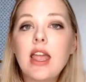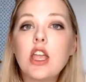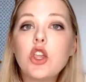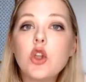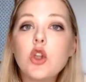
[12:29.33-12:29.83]

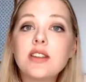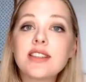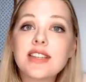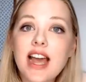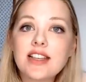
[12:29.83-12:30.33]
and you
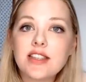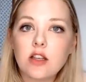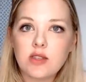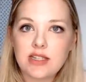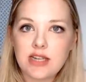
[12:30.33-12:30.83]
discuss
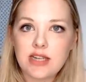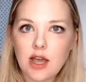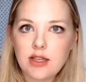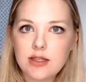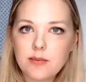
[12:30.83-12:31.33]
those
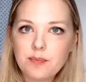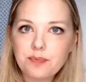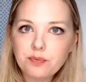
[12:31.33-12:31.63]
deadlines.